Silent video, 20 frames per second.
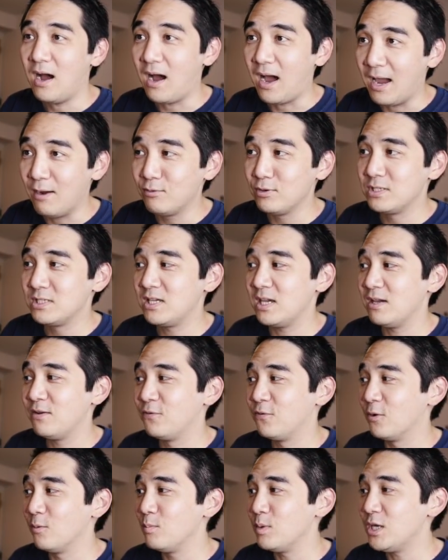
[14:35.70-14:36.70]
I would say
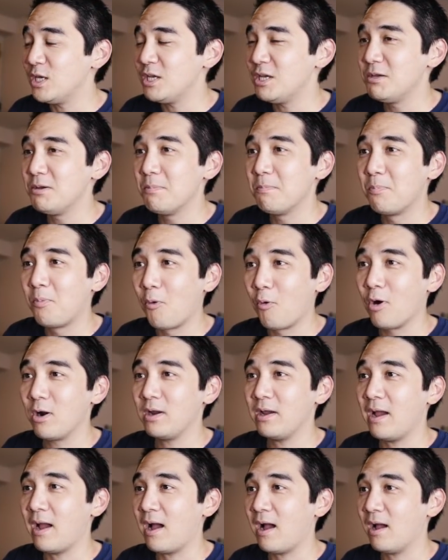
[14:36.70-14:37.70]
for me,
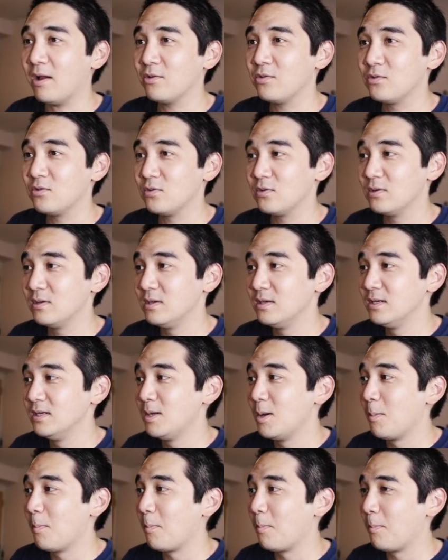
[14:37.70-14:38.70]
pork hash
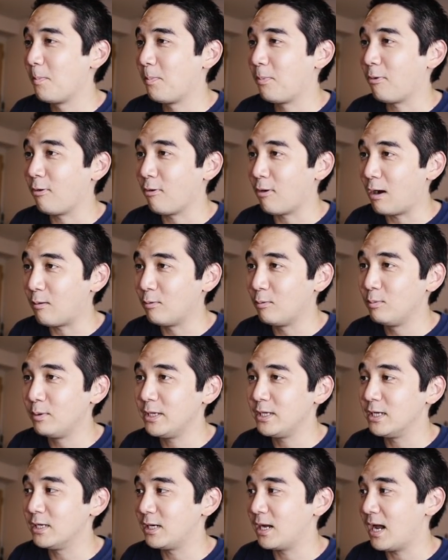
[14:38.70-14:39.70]

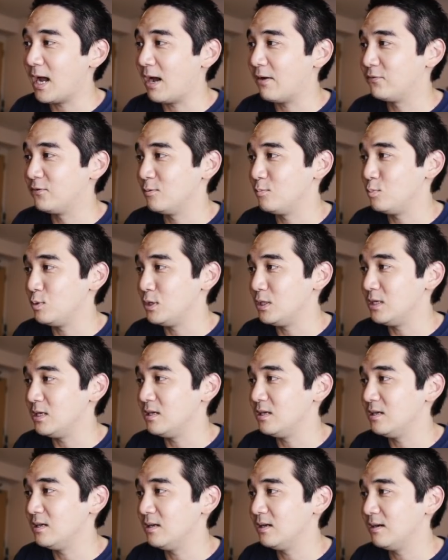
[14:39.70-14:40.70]
probably gonna have to
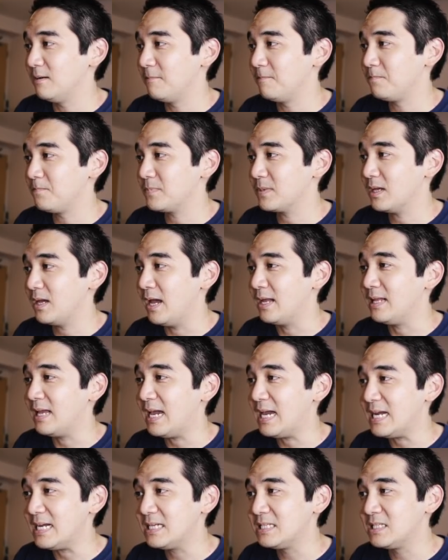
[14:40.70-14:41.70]
be an
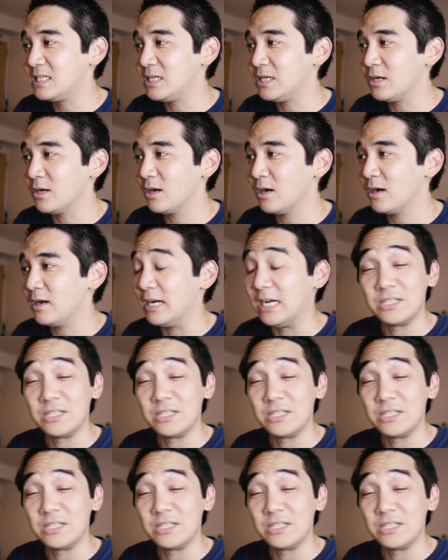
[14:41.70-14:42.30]
A tier.